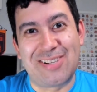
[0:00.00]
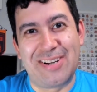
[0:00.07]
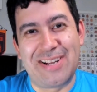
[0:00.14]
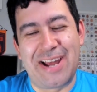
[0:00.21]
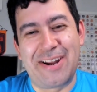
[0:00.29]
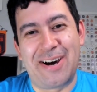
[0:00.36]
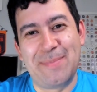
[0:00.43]
On
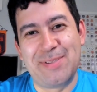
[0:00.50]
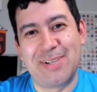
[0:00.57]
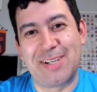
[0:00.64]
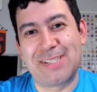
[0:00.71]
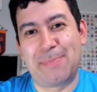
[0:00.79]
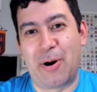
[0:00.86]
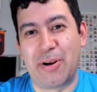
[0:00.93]
Anaheim
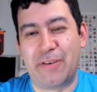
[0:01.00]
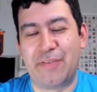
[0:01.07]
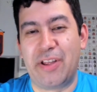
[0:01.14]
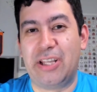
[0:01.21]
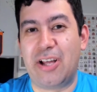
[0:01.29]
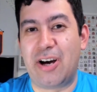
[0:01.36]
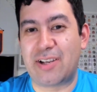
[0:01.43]
Ducks, part of
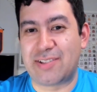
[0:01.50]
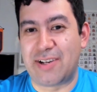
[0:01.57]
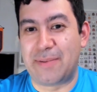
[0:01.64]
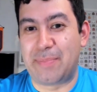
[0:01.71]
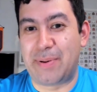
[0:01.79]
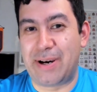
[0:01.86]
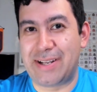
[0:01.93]
the Locked
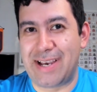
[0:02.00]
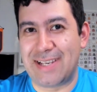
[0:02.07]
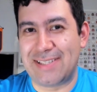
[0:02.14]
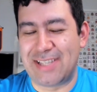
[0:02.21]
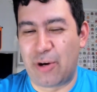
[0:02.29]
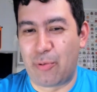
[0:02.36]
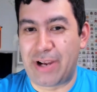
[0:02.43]
On
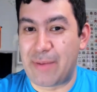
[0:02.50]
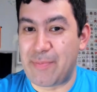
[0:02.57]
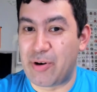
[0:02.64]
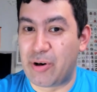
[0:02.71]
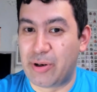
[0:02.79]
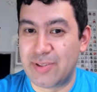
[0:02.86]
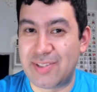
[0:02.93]
Podcast Network. I'm
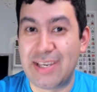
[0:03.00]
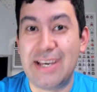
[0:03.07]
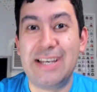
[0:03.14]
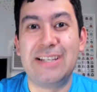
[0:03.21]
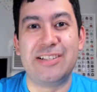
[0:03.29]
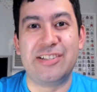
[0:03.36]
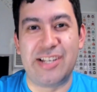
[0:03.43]
your host,
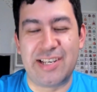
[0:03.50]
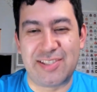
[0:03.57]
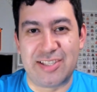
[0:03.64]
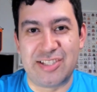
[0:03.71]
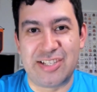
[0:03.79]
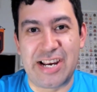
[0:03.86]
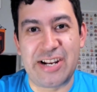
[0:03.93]

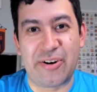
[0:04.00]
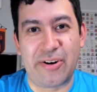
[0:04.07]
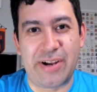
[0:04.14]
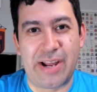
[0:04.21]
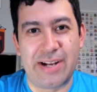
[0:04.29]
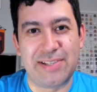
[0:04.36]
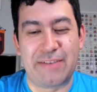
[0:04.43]
Jason J.D.
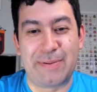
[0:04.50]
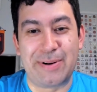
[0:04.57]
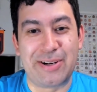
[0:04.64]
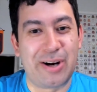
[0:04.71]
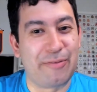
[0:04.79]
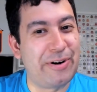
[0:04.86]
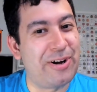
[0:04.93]
Hernandez. I've been
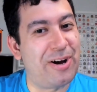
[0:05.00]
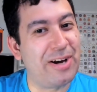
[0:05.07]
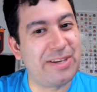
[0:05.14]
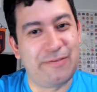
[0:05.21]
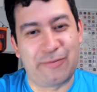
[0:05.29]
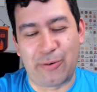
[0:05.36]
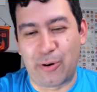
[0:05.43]
covering
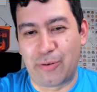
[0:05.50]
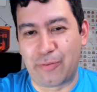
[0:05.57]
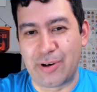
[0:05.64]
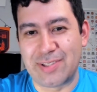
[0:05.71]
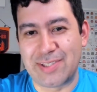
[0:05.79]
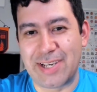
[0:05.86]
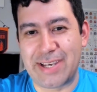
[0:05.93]
hockey for over
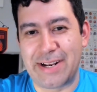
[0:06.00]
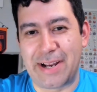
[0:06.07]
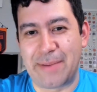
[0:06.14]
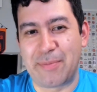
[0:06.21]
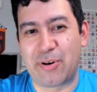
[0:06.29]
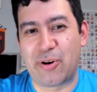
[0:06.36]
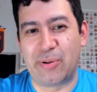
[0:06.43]
a decade.
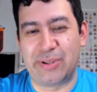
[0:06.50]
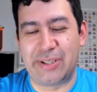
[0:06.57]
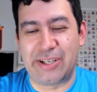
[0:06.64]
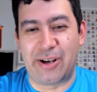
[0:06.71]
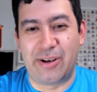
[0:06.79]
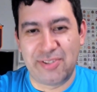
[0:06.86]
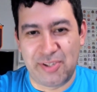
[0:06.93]
I'm
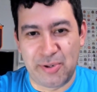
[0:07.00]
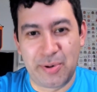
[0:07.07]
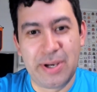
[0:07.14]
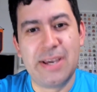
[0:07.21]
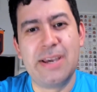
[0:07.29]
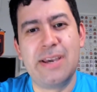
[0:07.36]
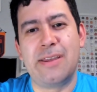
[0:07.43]
currently also
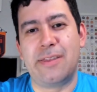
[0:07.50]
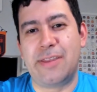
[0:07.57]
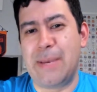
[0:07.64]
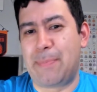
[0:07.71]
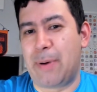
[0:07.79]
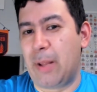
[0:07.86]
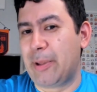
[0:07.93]

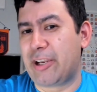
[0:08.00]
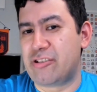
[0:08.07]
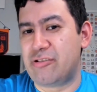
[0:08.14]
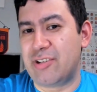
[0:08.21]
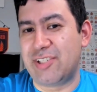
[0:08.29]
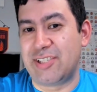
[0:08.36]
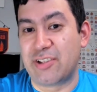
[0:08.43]
the public
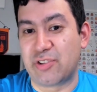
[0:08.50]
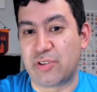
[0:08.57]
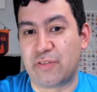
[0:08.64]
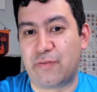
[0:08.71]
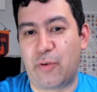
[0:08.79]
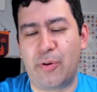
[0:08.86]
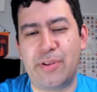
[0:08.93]
address
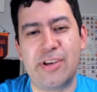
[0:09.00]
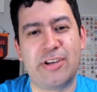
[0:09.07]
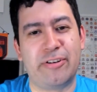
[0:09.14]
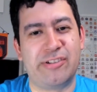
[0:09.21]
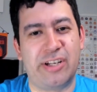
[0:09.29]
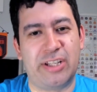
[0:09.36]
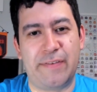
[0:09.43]
announcer for the
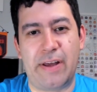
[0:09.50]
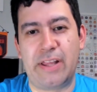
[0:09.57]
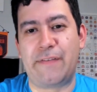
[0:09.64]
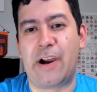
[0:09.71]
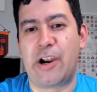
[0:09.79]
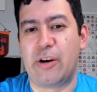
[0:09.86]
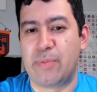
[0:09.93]
Coachella Valley
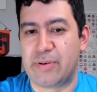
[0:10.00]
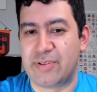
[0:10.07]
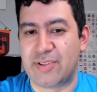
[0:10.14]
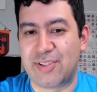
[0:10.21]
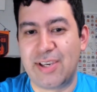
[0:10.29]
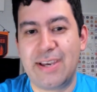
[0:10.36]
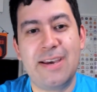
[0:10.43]

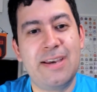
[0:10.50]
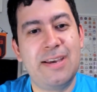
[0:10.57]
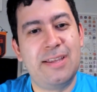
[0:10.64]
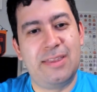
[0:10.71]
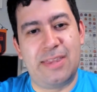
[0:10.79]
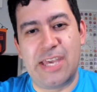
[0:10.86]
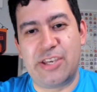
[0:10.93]
Firebirds.
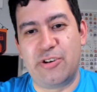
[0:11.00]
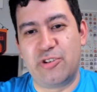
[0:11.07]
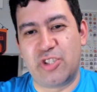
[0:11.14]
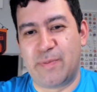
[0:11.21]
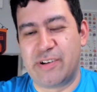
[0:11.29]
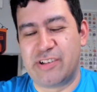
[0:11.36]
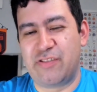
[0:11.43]
Thank you
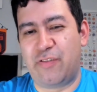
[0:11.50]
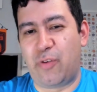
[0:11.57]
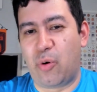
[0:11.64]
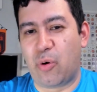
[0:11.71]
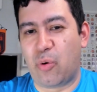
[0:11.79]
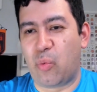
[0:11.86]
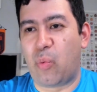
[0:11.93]
so much
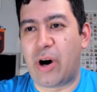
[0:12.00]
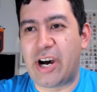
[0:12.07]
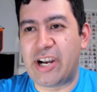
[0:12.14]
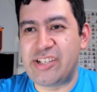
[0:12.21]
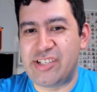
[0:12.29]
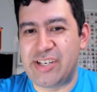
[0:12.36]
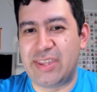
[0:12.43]
for
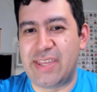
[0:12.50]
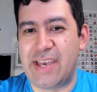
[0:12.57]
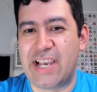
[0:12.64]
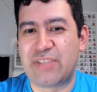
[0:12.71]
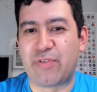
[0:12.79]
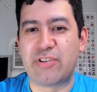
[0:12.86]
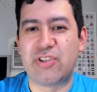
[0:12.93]
watching.
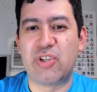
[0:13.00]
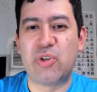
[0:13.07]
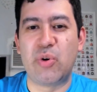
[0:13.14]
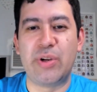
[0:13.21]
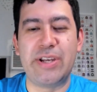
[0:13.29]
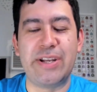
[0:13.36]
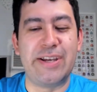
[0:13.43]
Thanks for
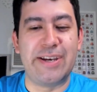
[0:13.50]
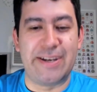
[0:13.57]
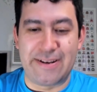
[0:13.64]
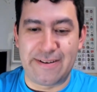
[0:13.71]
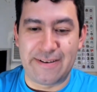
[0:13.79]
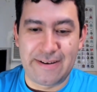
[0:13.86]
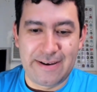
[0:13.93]
tuning
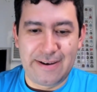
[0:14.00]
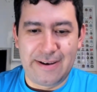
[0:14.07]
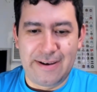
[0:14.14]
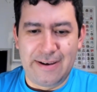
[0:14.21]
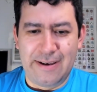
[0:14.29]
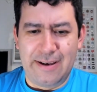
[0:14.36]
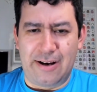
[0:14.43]
in.
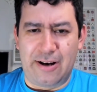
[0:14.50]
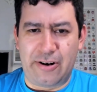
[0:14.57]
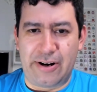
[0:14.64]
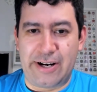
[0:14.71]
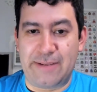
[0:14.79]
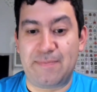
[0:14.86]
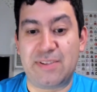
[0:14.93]
All
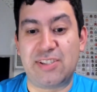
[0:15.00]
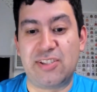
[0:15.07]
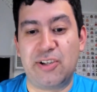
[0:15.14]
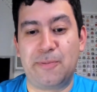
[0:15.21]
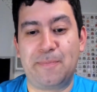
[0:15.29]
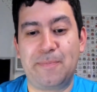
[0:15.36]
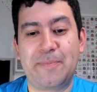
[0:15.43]
right, so